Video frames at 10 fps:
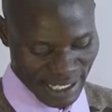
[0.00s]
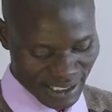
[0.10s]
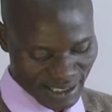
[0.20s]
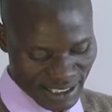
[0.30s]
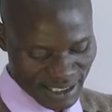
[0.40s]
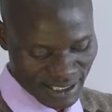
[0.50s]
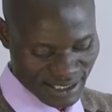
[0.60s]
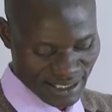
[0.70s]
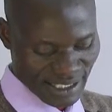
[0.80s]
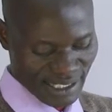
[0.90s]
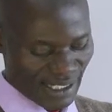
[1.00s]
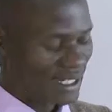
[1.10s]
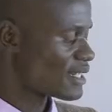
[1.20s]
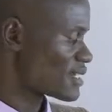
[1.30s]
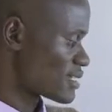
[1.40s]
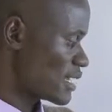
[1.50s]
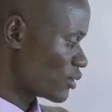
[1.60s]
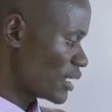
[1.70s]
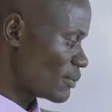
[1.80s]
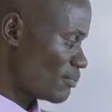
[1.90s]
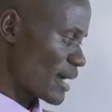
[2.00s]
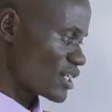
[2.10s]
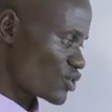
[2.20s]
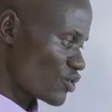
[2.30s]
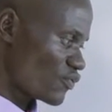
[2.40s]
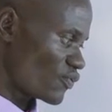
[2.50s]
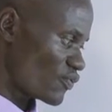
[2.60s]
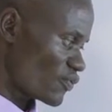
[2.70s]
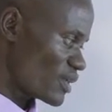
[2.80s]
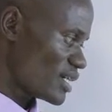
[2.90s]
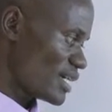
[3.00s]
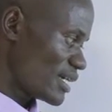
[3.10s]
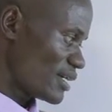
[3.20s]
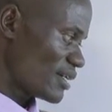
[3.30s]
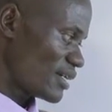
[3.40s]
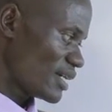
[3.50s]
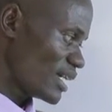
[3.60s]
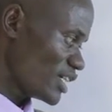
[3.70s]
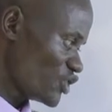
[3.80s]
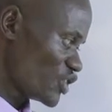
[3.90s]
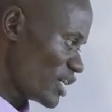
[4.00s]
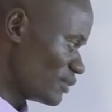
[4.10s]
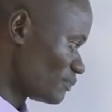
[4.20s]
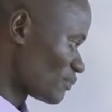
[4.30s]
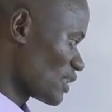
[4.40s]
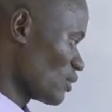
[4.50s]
and this is in the southern part of Asia.